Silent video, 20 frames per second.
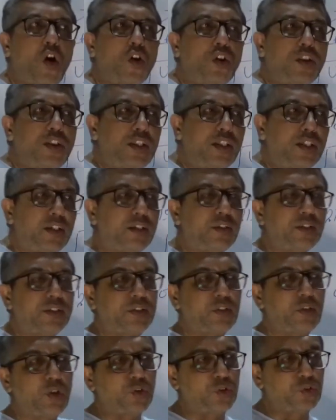on to
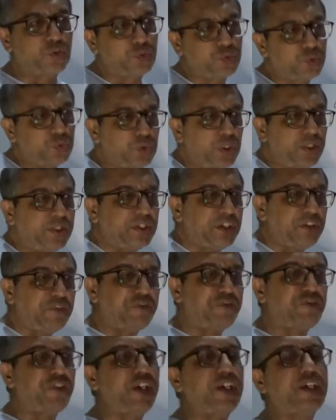the
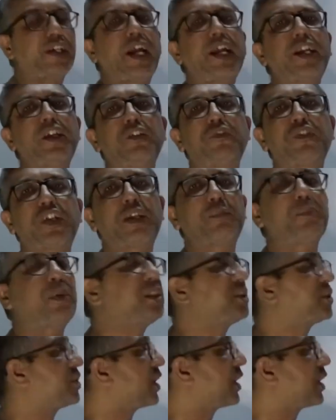different kind of table